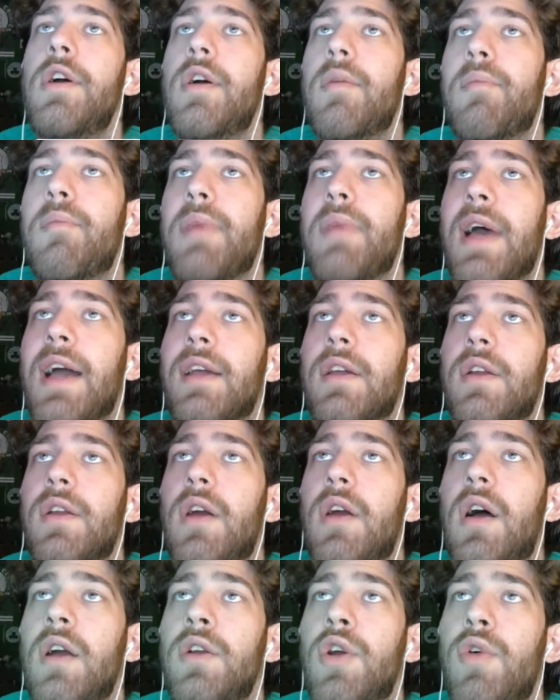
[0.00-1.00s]
Pat
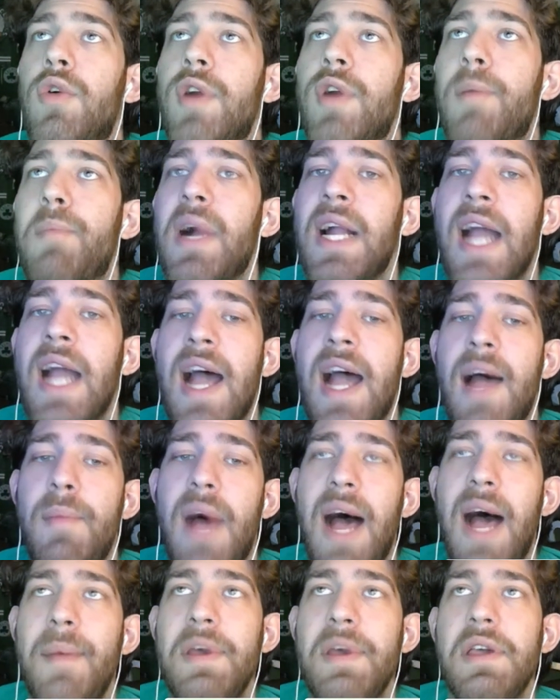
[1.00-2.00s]
Connaughton going to Bug Eye
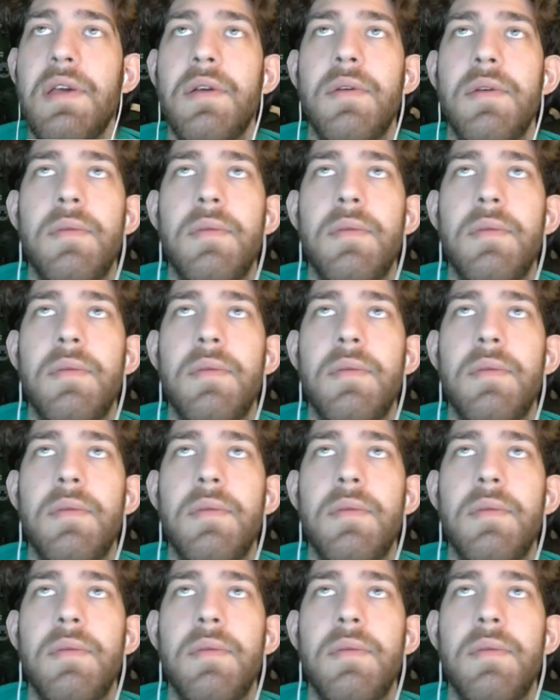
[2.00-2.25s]
Bobby.